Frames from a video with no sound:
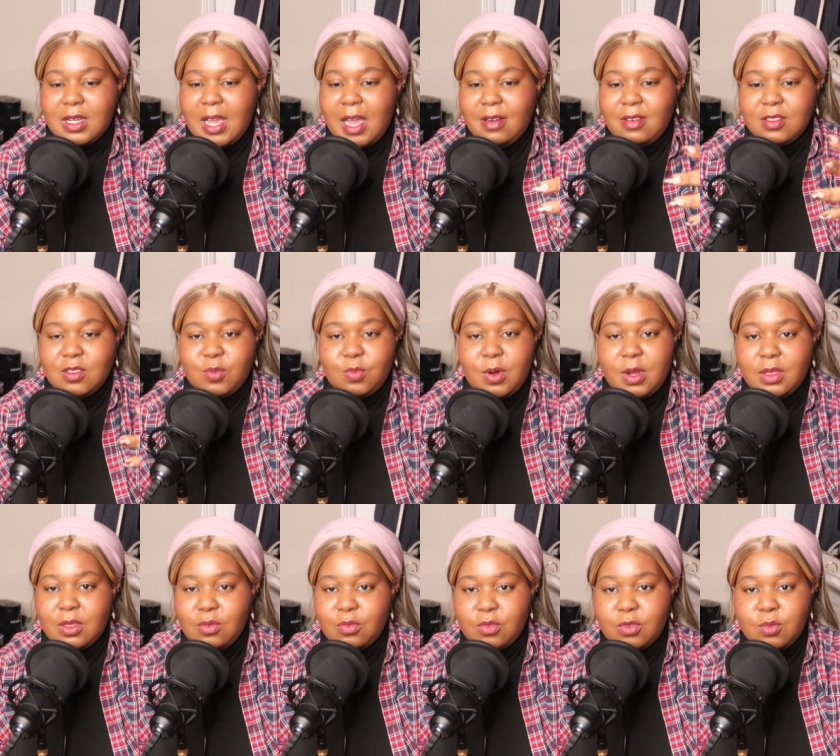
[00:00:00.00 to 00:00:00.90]
kind of spread
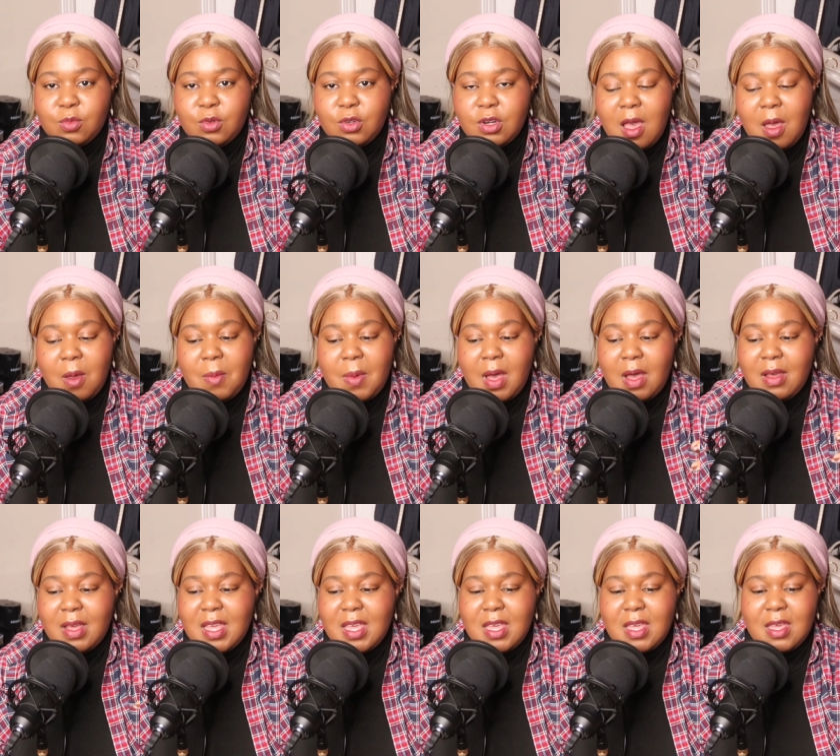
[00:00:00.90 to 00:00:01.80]
the rumor about
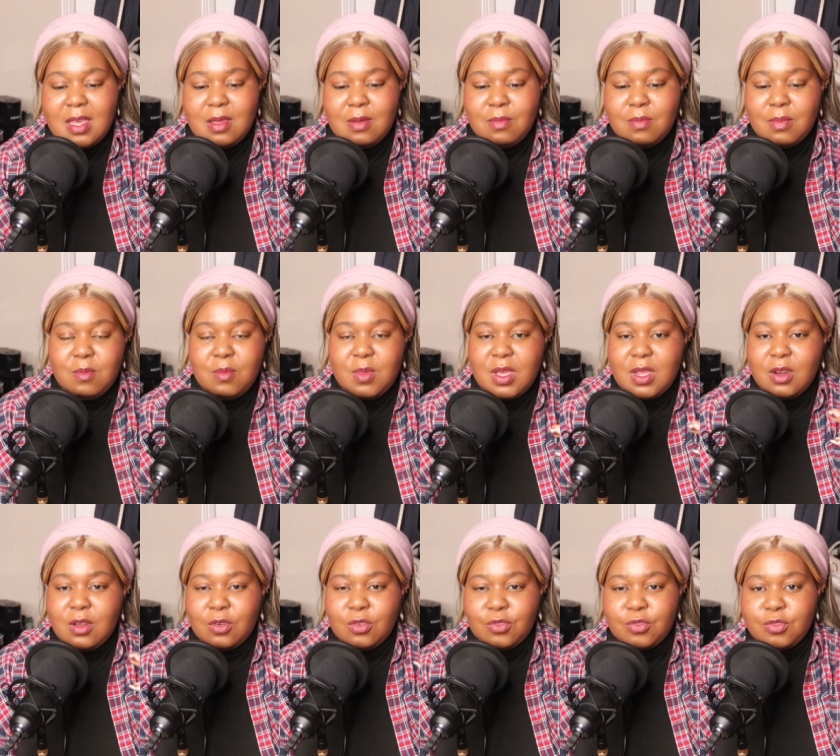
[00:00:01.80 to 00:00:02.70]
him being
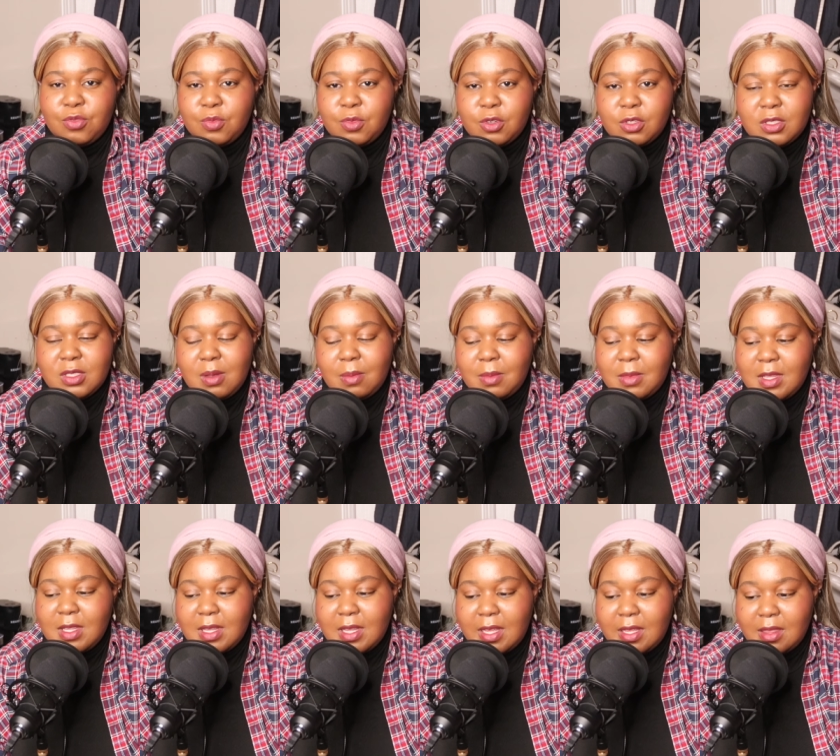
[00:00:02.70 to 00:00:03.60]
a groomer or
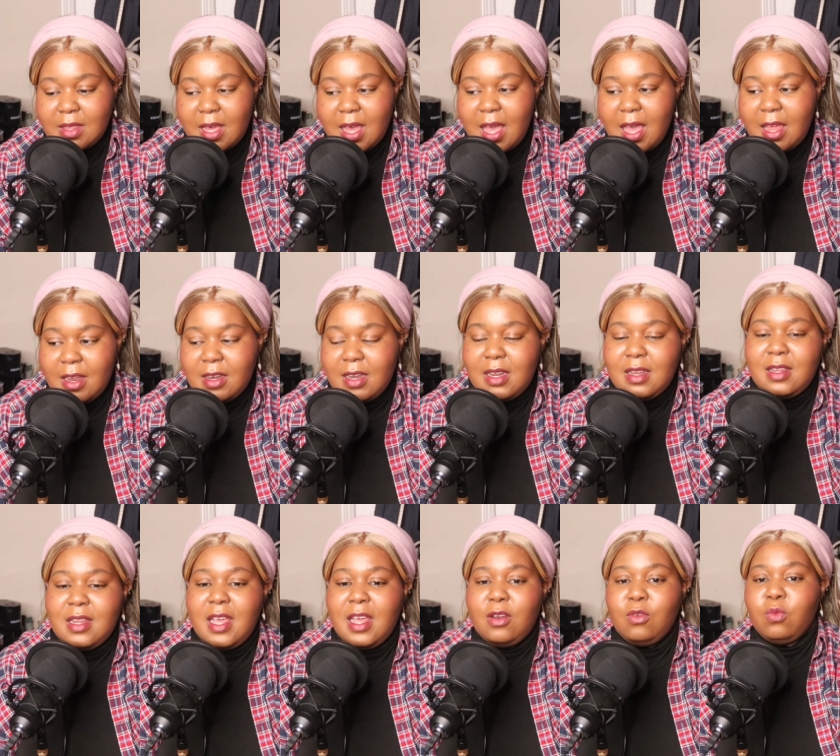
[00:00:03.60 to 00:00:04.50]
something like that. And
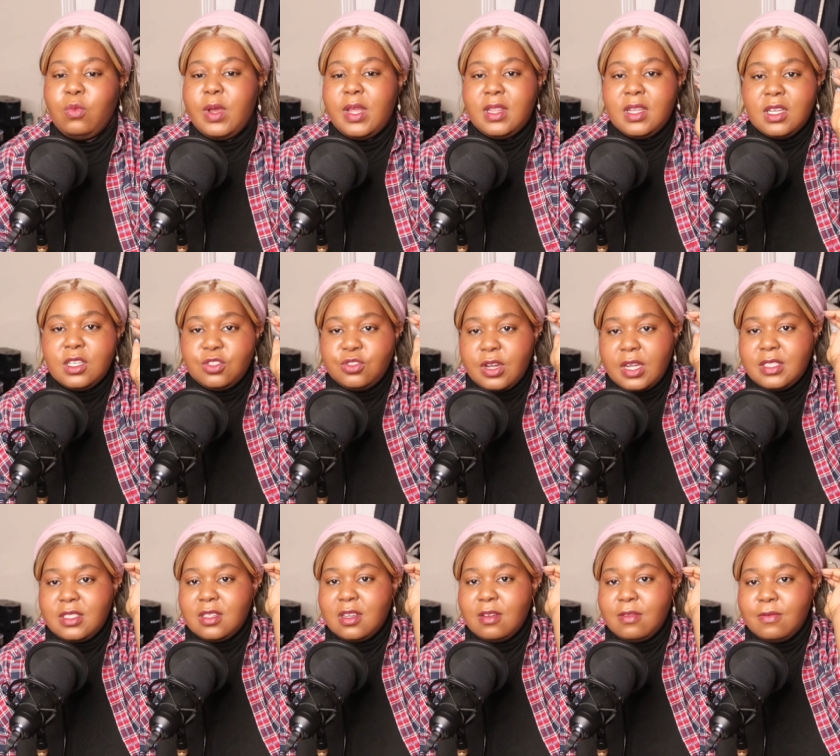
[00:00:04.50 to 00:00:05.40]
then when they tried
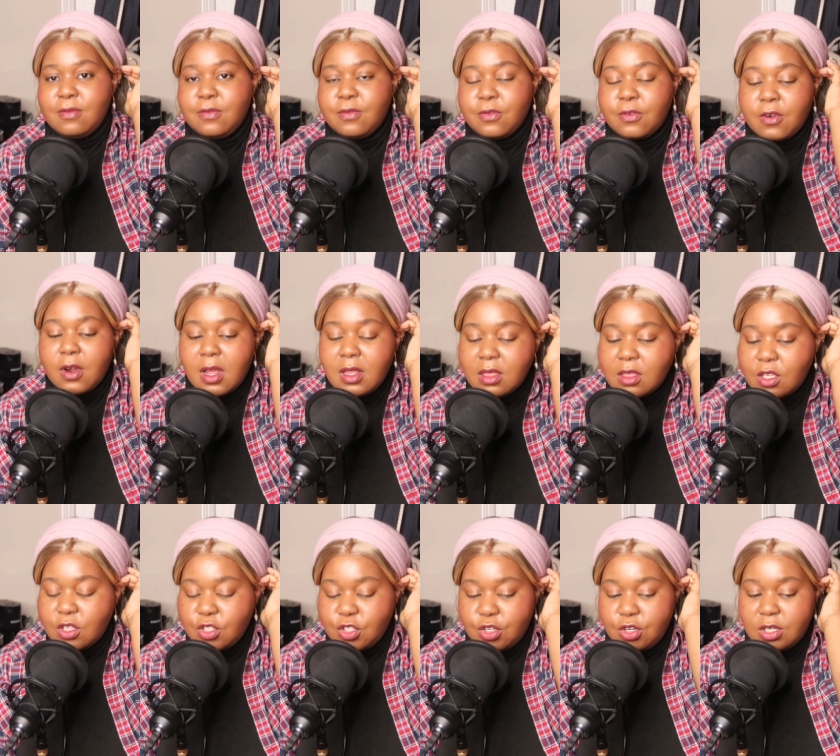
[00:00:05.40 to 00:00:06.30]
to confront the
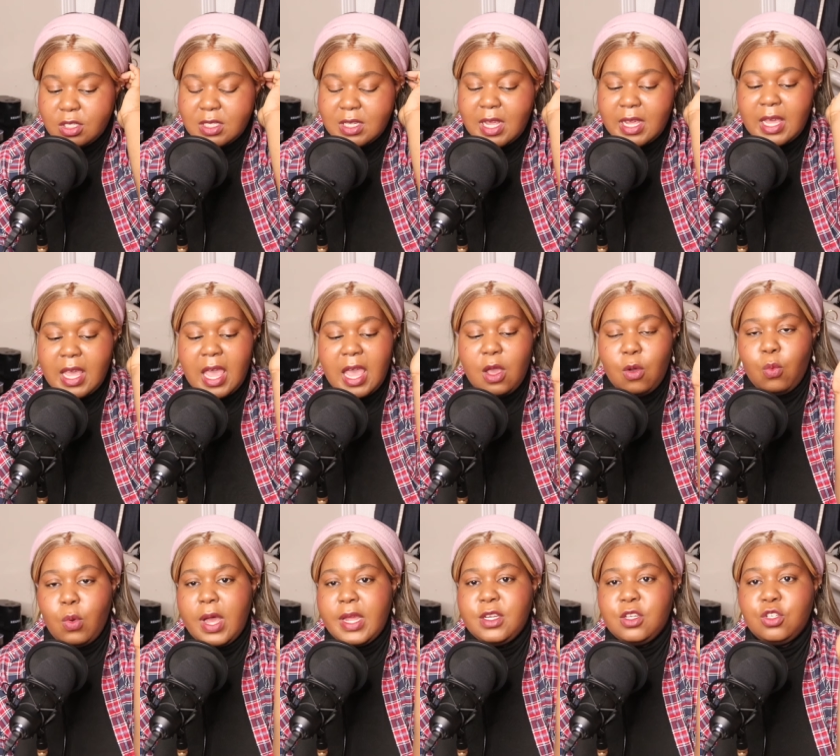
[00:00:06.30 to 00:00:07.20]
church, like, hey,
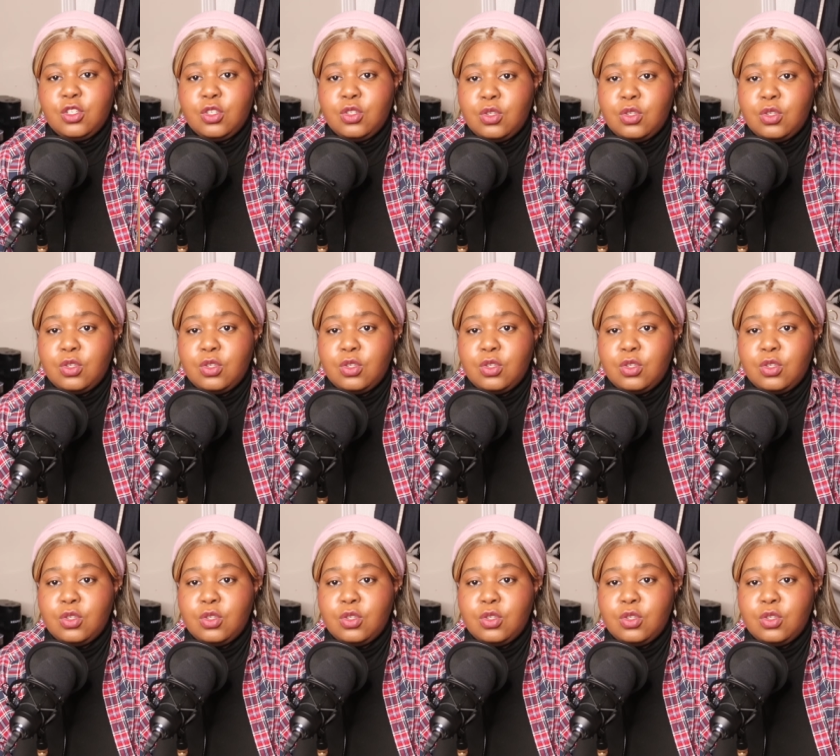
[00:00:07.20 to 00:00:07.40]
why did you